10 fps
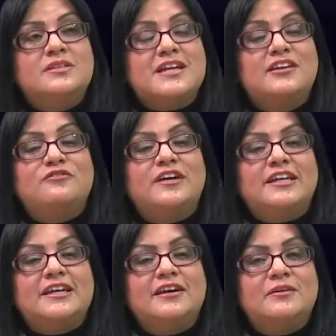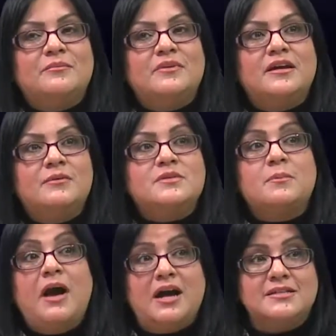it's kind of funny, it was a
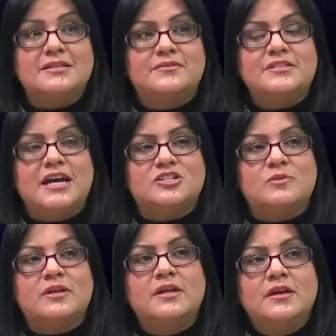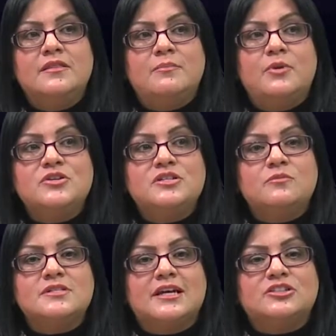positive attachment. The person
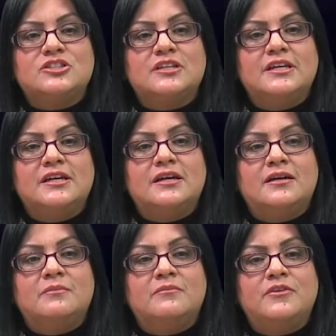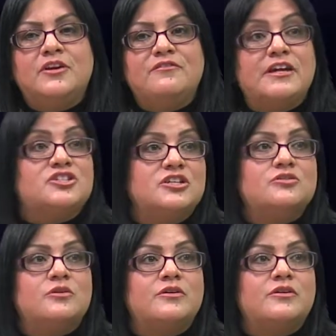was actually very affectionate
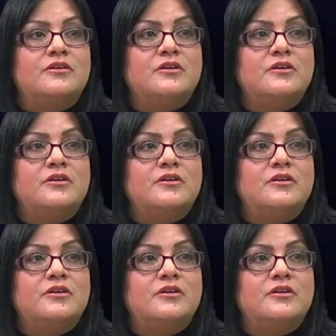toward her.